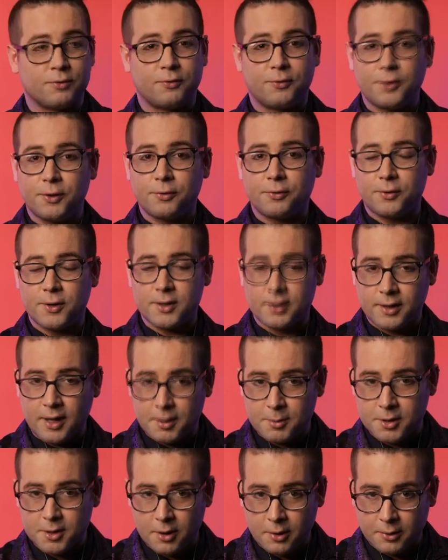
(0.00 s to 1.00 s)
feel free to
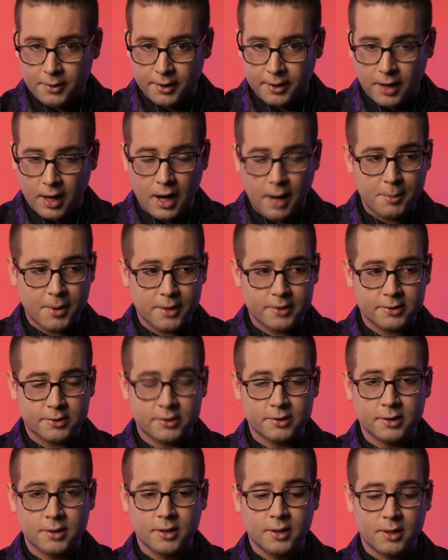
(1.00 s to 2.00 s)
let me know in the
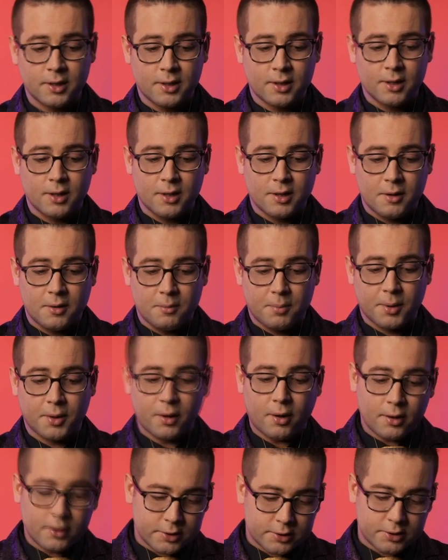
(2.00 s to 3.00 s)
comments. But
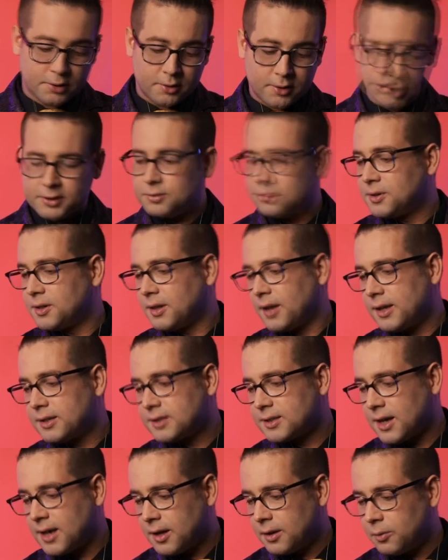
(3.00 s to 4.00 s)
also, let's
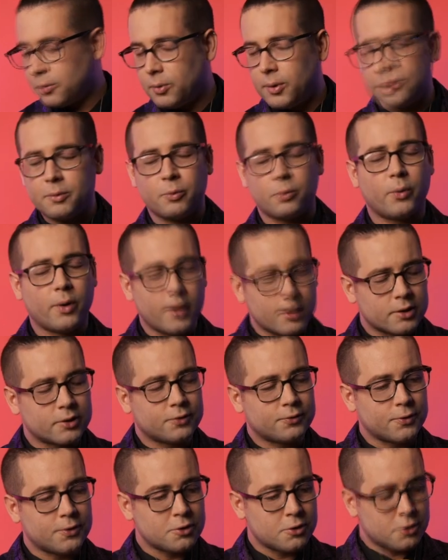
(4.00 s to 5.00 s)
realize that what works
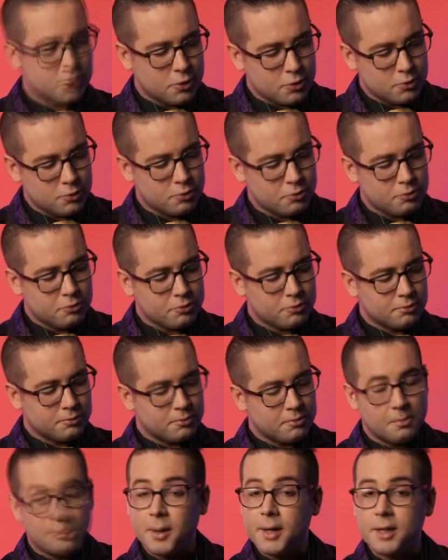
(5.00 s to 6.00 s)
for you
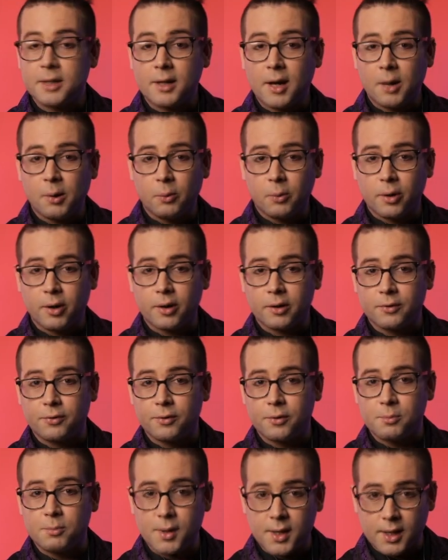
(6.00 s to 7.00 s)
might not work
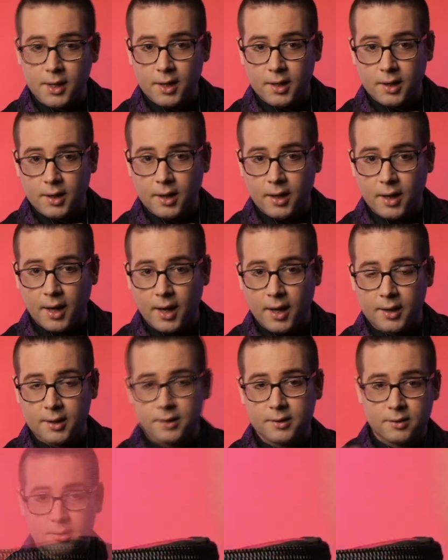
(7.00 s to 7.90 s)
for me. And